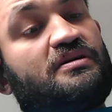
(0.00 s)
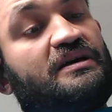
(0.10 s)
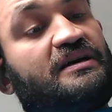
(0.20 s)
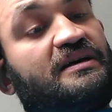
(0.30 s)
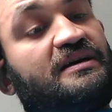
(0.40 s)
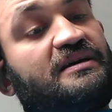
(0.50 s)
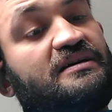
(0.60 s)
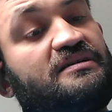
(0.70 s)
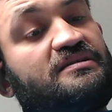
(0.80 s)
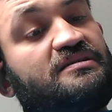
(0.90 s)

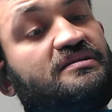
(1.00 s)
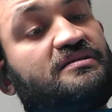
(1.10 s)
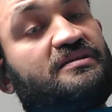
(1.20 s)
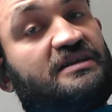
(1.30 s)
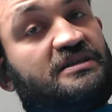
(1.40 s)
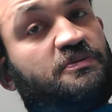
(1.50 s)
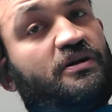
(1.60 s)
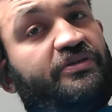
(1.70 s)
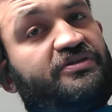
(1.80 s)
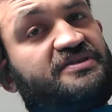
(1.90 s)
and is
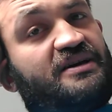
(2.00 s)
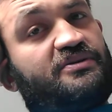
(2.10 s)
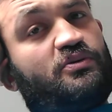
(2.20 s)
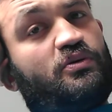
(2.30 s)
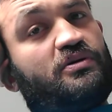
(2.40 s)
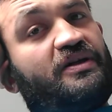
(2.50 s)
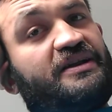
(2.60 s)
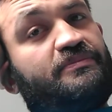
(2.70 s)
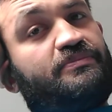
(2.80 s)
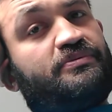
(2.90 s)
part of the Soundcore
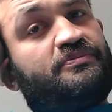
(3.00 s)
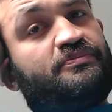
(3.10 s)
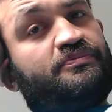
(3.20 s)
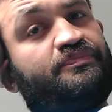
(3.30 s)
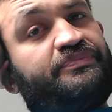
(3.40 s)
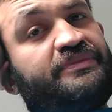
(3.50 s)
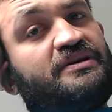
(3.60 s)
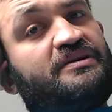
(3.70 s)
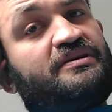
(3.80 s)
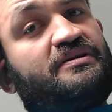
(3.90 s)
lineup.
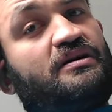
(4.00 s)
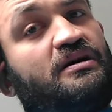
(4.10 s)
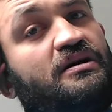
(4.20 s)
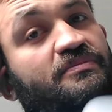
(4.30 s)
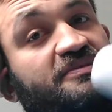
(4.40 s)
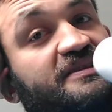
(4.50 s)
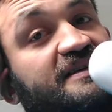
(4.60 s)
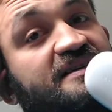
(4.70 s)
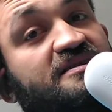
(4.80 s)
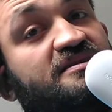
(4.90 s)
Um,
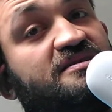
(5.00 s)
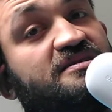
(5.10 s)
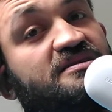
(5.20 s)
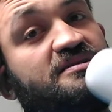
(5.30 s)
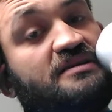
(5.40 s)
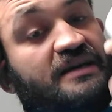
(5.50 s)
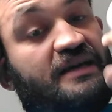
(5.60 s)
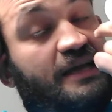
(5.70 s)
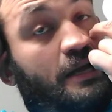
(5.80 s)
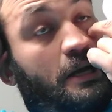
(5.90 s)
these
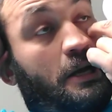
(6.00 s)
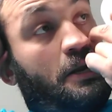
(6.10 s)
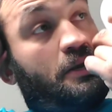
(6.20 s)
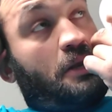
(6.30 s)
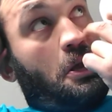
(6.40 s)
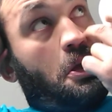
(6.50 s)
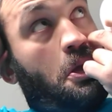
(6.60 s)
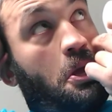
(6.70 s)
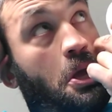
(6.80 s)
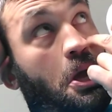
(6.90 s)
and
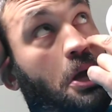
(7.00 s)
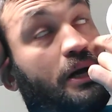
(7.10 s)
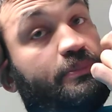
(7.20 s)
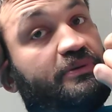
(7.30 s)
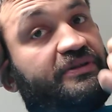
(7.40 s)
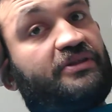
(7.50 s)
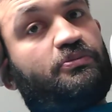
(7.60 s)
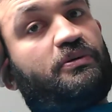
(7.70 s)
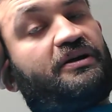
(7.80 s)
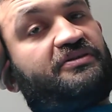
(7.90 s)
a couple of the other
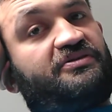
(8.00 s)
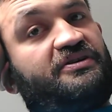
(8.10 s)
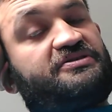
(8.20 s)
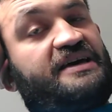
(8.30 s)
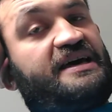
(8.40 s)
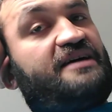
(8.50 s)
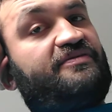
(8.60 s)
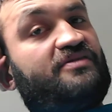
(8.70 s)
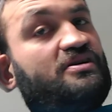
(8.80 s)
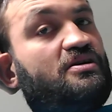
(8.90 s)
products theirs I have
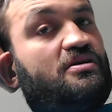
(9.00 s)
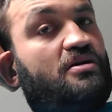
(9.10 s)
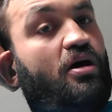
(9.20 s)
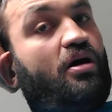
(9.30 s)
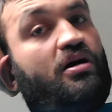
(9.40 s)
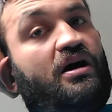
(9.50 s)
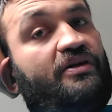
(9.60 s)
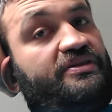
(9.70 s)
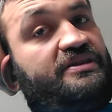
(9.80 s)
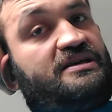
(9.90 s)
are
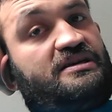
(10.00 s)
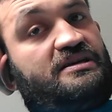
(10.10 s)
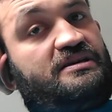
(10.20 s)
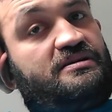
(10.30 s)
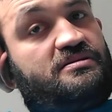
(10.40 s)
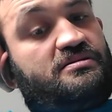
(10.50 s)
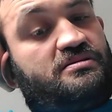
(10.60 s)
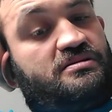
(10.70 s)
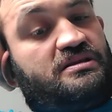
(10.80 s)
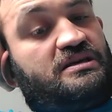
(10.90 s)
on the
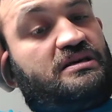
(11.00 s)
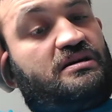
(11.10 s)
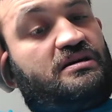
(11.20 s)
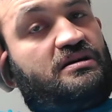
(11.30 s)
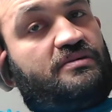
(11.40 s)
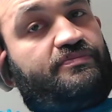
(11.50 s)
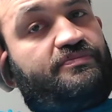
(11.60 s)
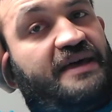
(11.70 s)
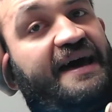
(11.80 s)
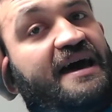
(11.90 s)
the uh,
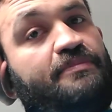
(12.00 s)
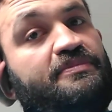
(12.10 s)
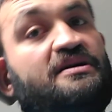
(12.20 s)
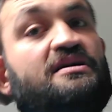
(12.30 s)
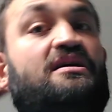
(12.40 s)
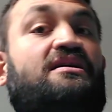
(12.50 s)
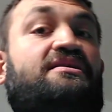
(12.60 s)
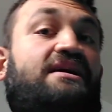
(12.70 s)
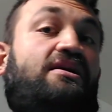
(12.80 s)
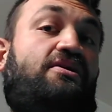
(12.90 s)
the app.
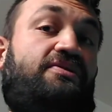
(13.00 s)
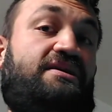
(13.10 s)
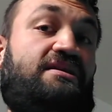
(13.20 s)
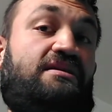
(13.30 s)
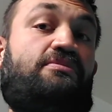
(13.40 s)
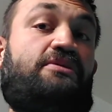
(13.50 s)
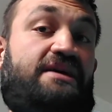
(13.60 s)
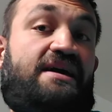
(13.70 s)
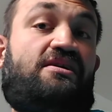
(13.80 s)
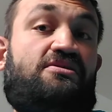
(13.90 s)
Now the
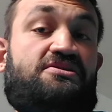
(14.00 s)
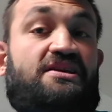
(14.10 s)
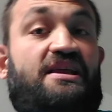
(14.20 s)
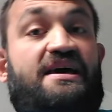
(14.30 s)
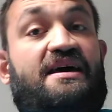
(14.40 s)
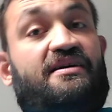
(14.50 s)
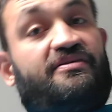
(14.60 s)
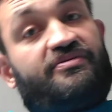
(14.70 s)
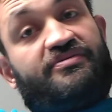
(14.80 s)
Liberty Airs that I have,